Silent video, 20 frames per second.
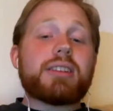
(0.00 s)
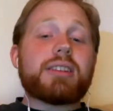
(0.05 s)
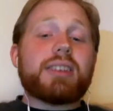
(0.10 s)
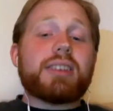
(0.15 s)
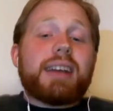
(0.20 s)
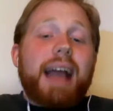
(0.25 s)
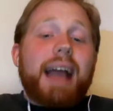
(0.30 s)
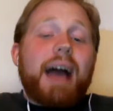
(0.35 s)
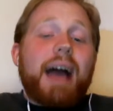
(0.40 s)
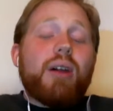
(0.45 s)

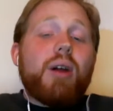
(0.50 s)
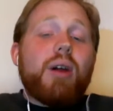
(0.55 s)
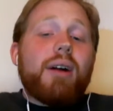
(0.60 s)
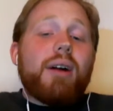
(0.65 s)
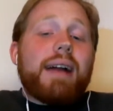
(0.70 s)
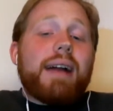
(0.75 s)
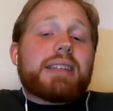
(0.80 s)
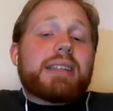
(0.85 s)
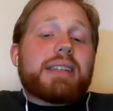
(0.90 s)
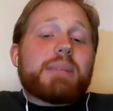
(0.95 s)
like how long
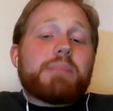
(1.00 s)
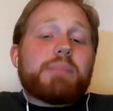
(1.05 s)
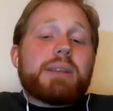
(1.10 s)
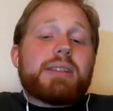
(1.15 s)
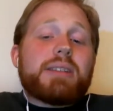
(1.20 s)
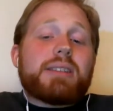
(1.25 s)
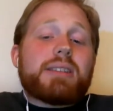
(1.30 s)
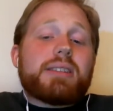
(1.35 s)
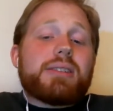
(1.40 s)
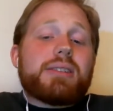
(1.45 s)
has it been
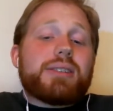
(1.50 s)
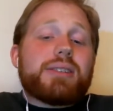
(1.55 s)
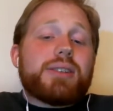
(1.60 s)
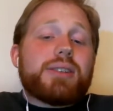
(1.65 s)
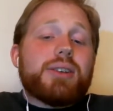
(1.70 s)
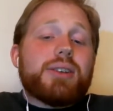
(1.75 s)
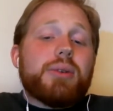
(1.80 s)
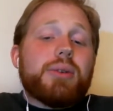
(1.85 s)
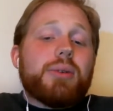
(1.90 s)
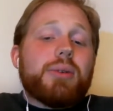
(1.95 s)
since
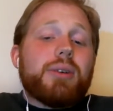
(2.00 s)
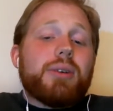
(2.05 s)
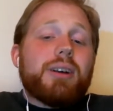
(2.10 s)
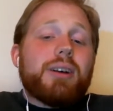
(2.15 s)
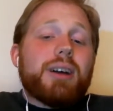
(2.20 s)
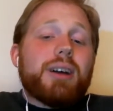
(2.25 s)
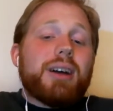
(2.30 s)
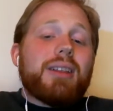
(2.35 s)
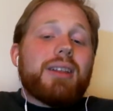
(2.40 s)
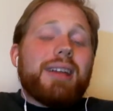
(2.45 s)
2?
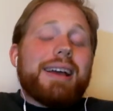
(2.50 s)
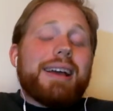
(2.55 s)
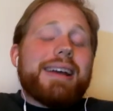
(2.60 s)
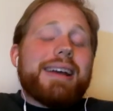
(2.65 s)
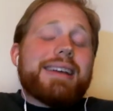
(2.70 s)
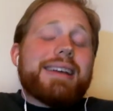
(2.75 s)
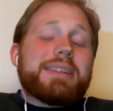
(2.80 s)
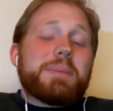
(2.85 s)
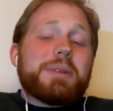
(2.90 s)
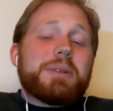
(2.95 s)
Like
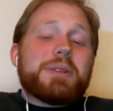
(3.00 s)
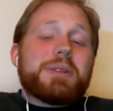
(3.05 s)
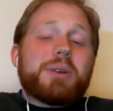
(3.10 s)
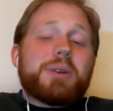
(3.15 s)
it's been so